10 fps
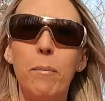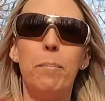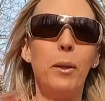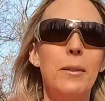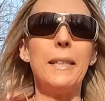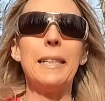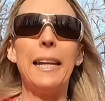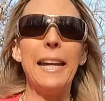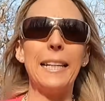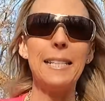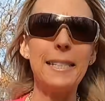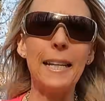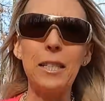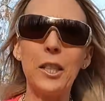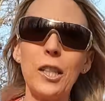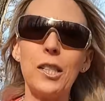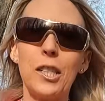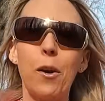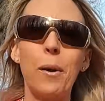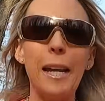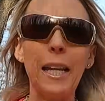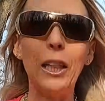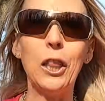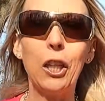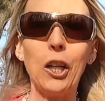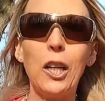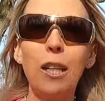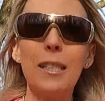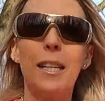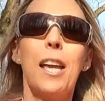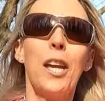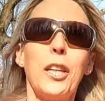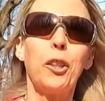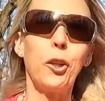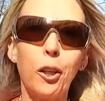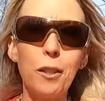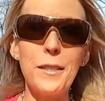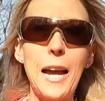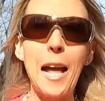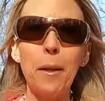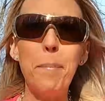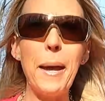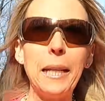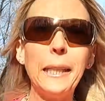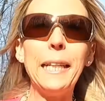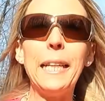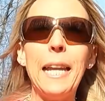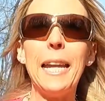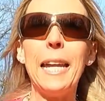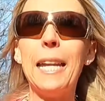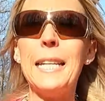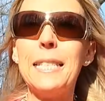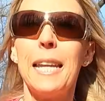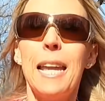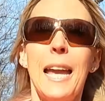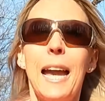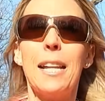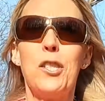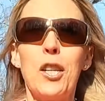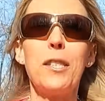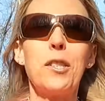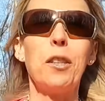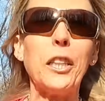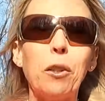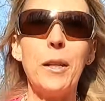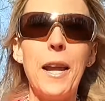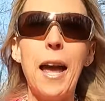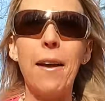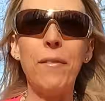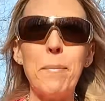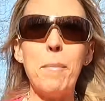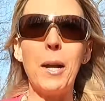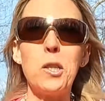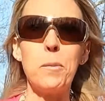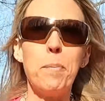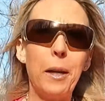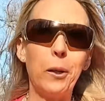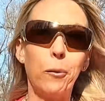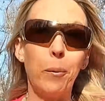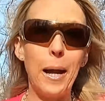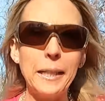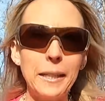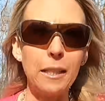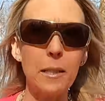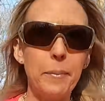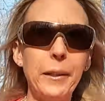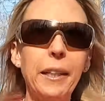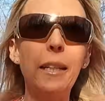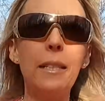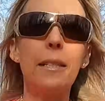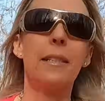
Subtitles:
a built-in cadence sensor, so it learns your style of pedaling and adjusts so that you can have a much better riding experience.